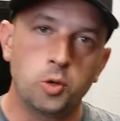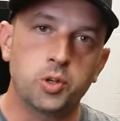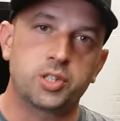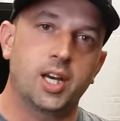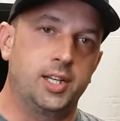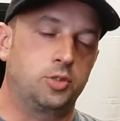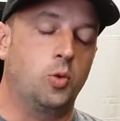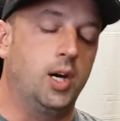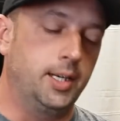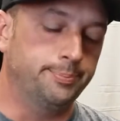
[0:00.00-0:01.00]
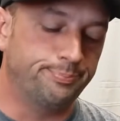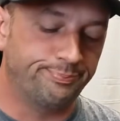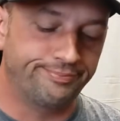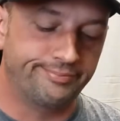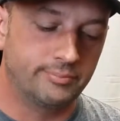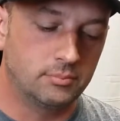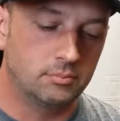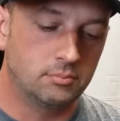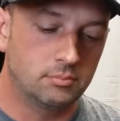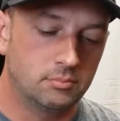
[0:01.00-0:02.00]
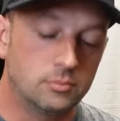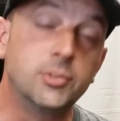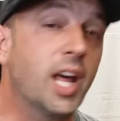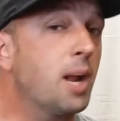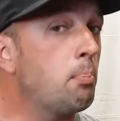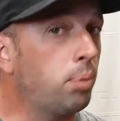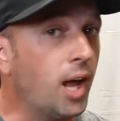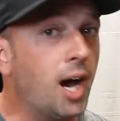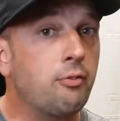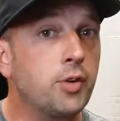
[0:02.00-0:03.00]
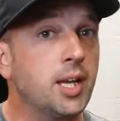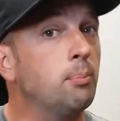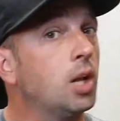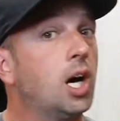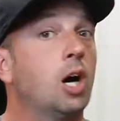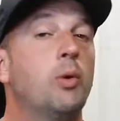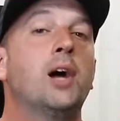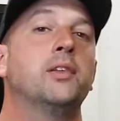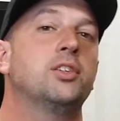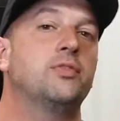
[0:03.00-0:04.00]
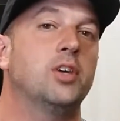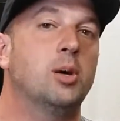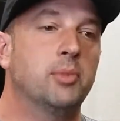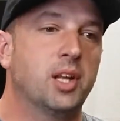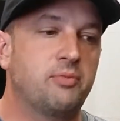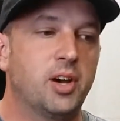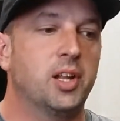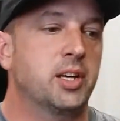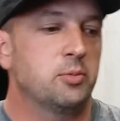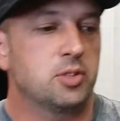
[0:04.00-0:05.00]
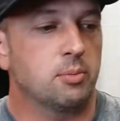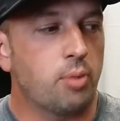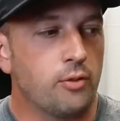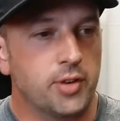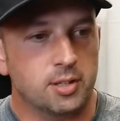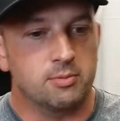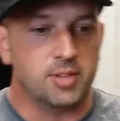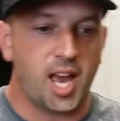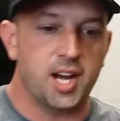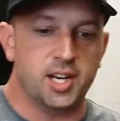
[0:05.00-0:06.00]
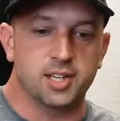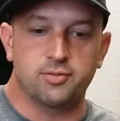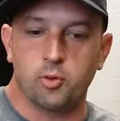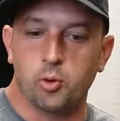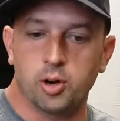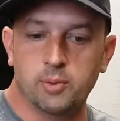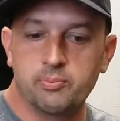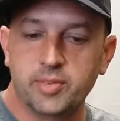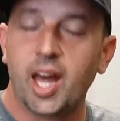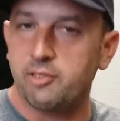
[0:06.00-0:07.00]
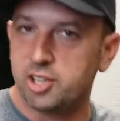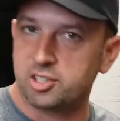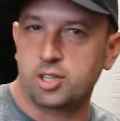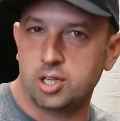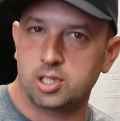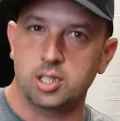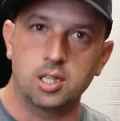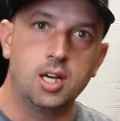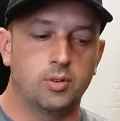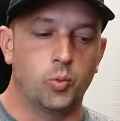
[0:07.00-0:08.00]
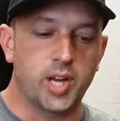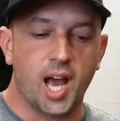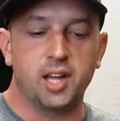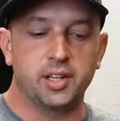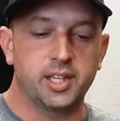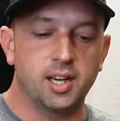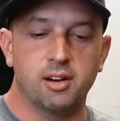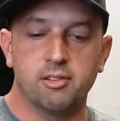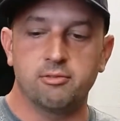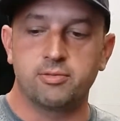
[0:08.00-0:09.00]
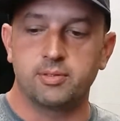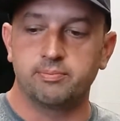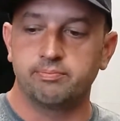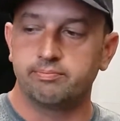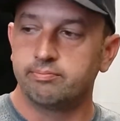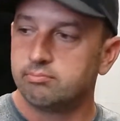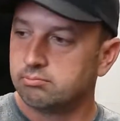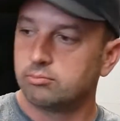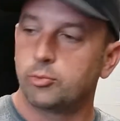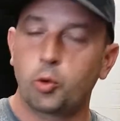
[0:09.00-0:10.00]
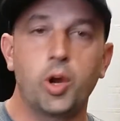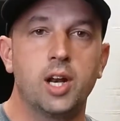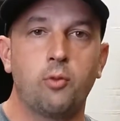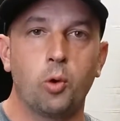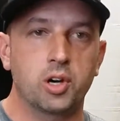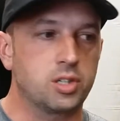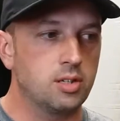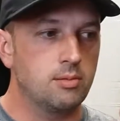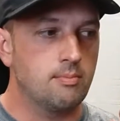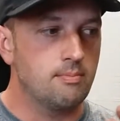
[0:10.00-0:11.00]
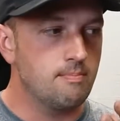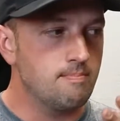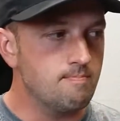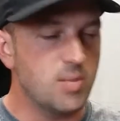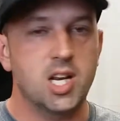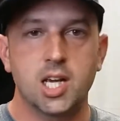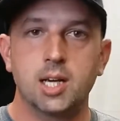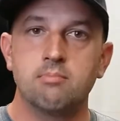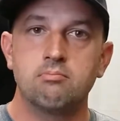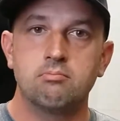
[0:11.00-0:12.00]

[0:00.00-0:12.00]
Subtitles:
Suicide Squad. A lot of blah freaking blah around this film, and I felt like it was a perfect candidate for kind of a discussion. Reality of creative works meeting